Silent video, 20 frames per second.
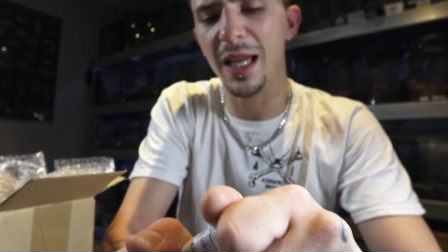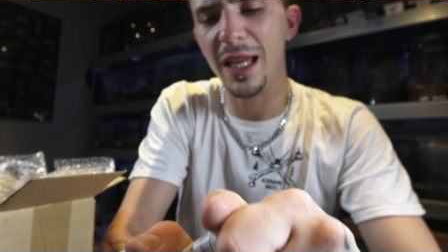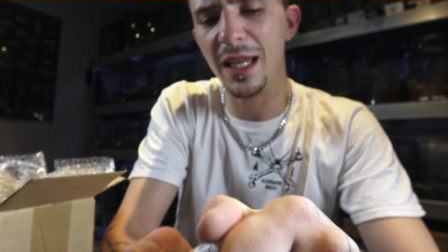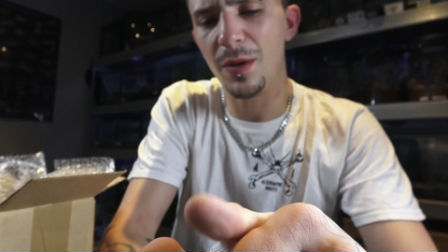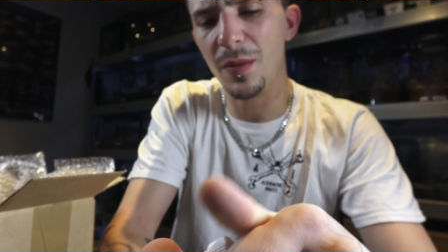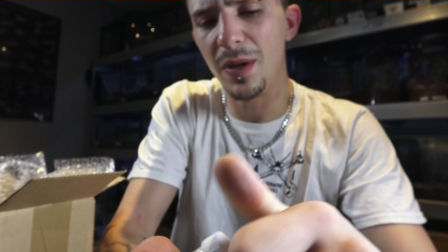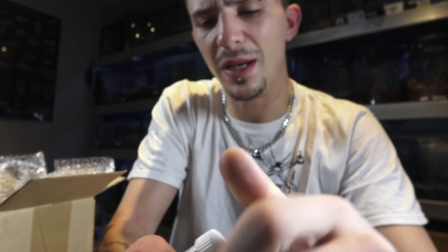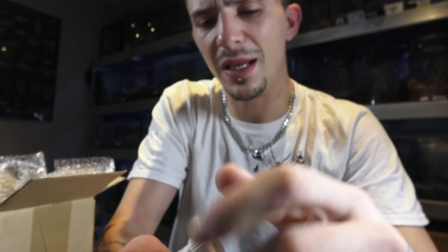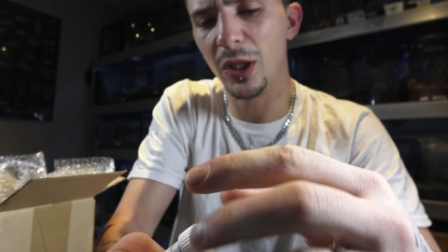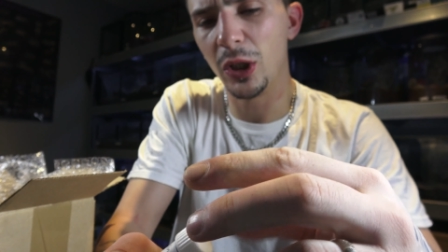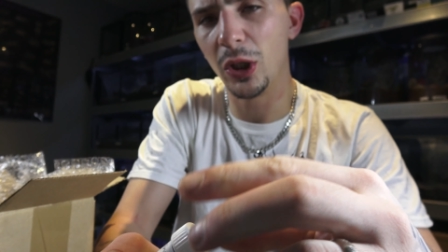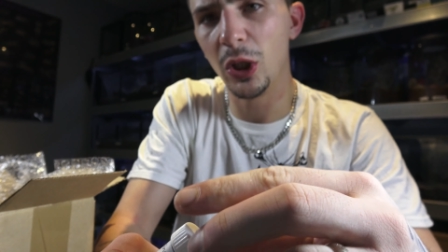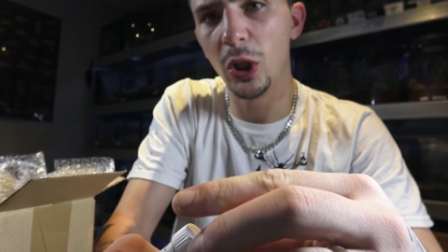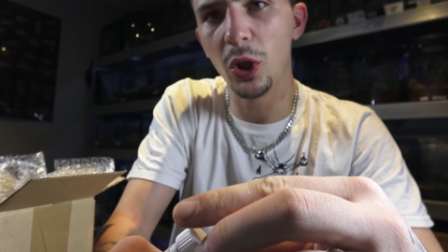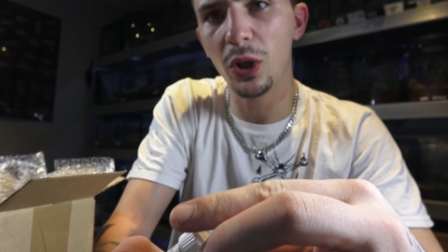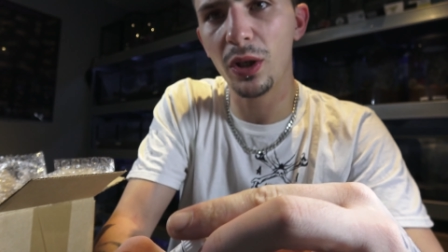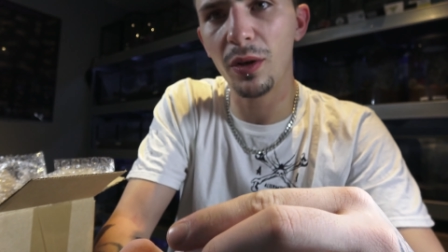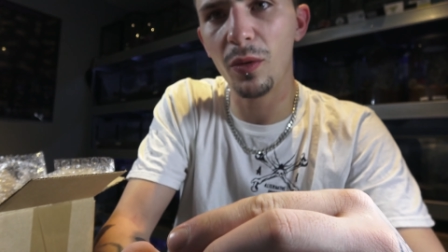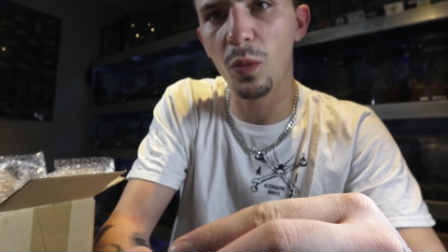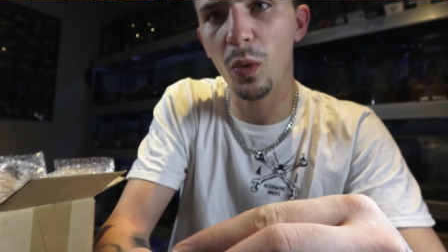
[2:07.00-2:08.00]
get you a little
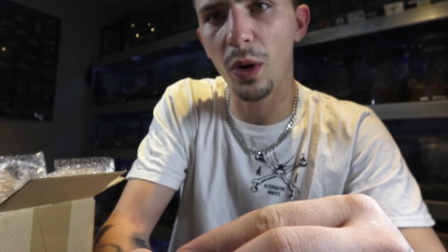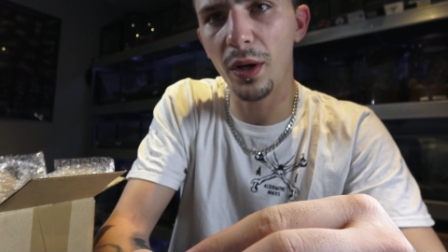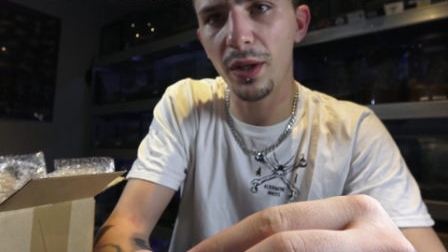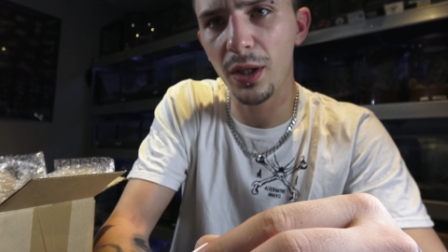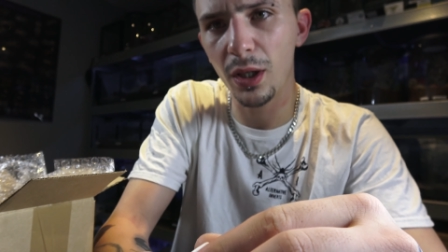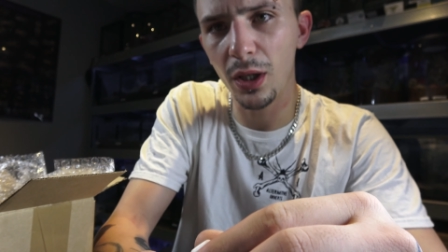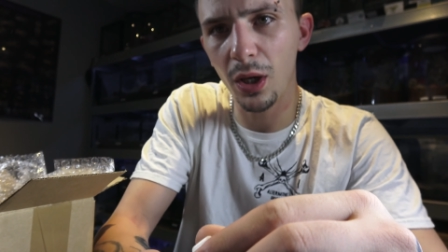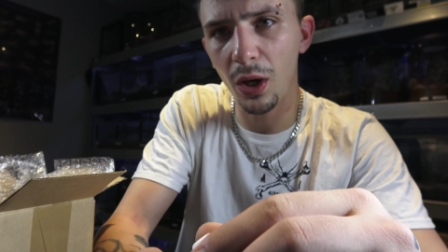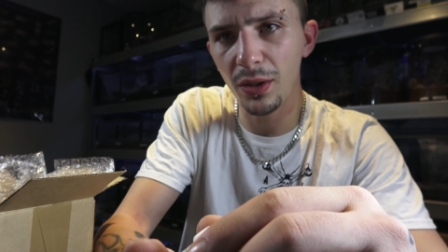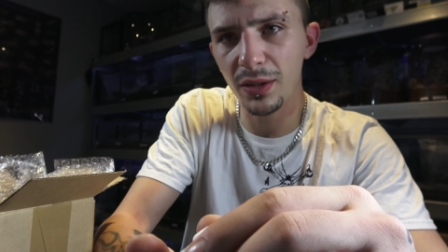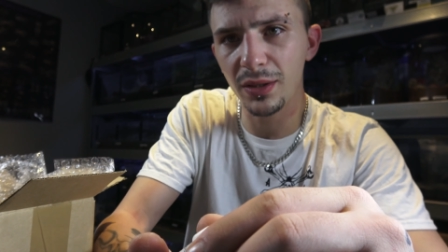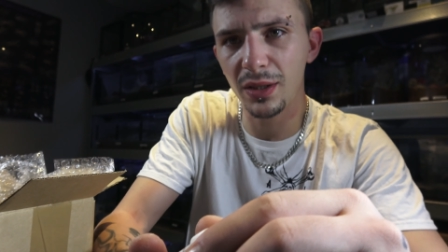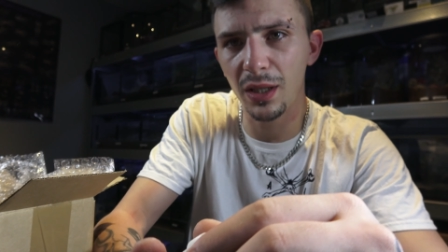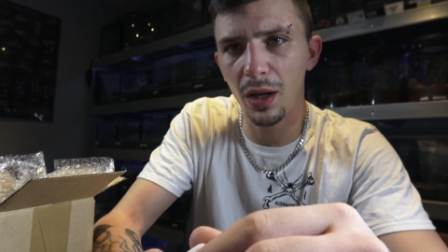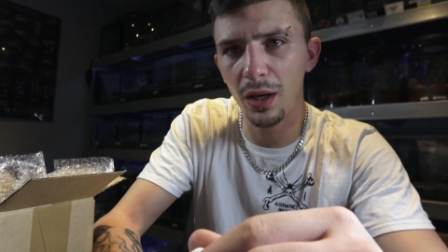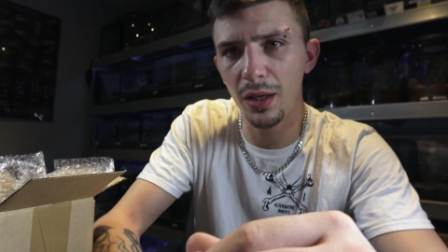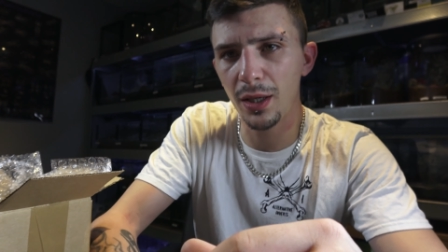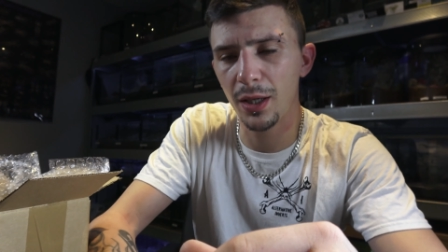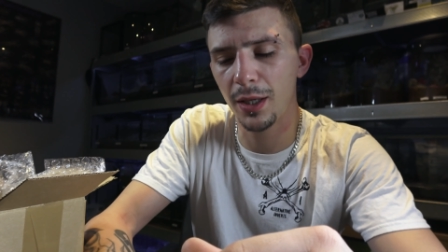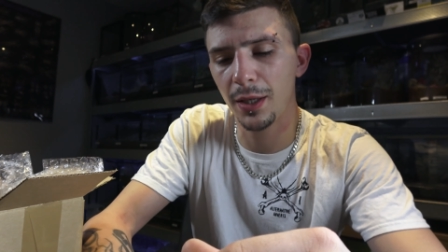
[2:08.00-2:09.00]
look at what the guy's
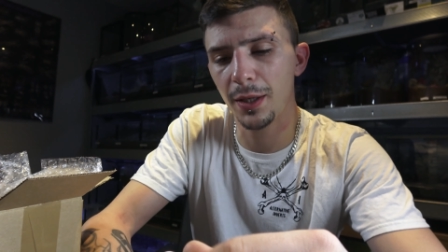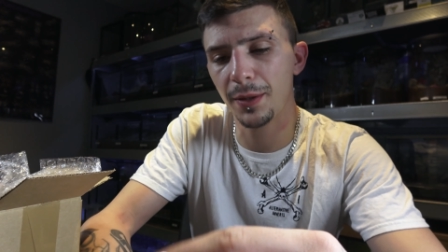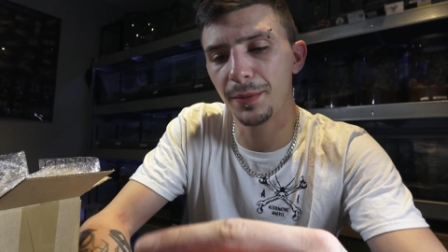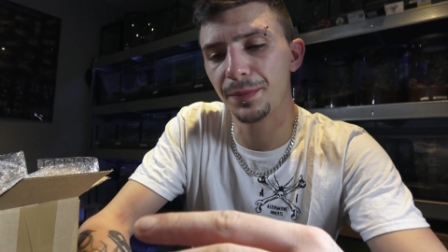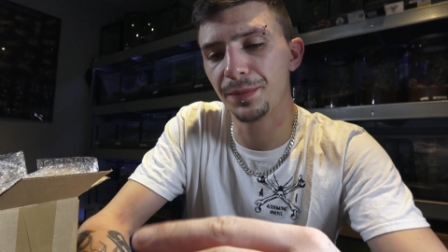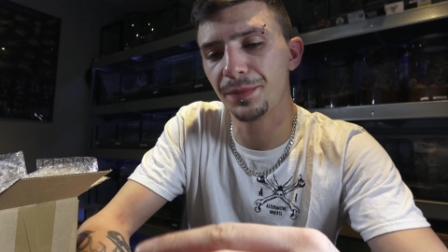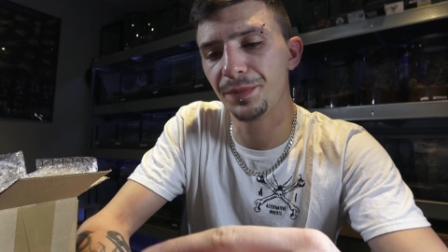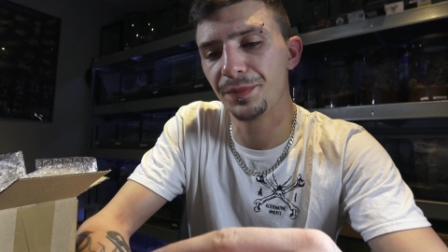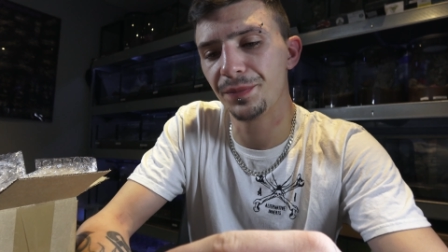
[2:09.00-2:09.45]
like.